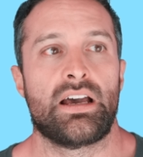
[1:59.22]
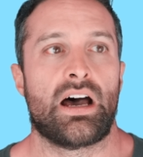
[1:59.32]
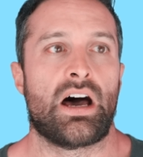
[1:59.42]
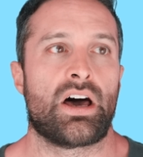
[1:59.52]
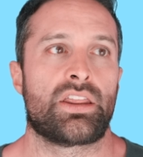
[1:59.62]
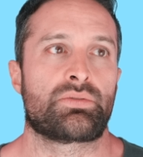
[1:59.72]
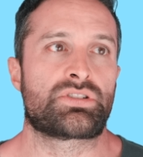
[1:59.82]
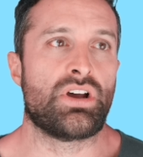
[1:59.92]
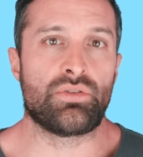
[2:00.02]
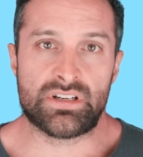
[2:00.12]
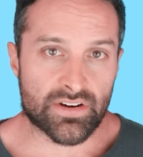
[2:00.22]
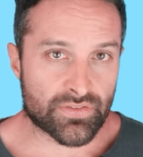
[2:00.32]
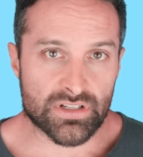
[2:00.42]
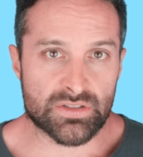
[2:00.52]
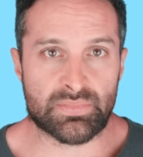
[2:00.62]
There was no
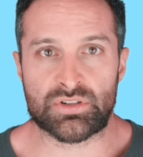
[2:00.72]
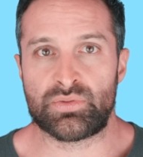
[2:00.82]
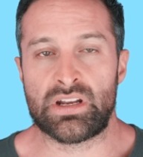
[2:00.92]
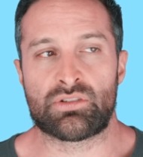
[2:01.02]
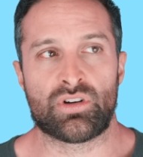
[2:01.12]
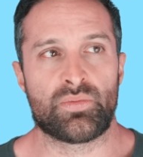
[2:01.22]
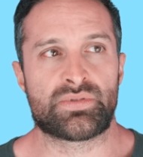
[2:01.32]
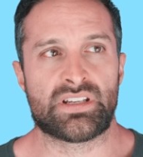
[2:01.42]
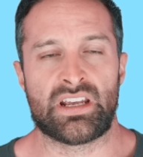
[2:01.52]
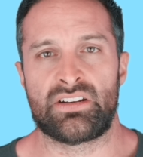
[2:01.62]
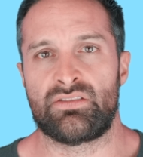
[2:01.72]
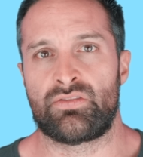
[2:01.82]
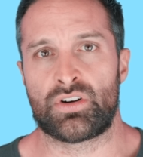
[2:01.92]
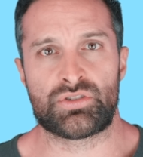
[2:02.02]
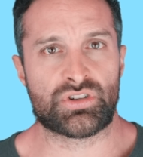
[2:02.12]
difference between groups in
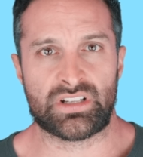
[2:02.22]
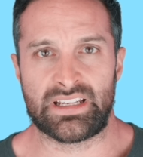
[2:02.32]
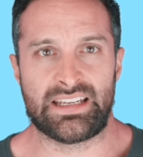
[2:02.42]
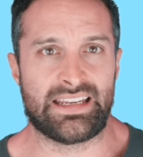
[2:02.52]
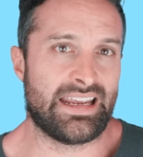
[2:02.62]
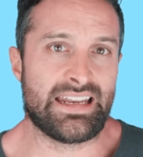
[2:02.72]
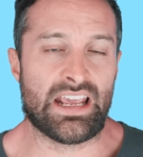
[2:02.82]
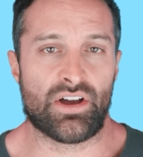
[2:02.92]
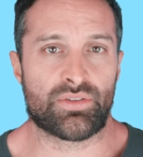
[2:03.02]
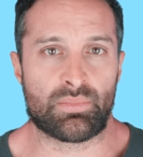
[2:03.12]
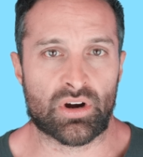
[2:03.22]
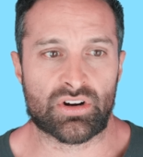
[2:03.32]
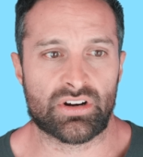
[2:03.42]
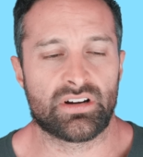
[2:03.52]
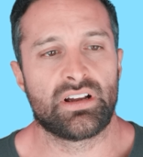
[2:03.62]
virtually any health
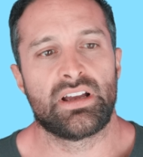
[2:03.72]
marker.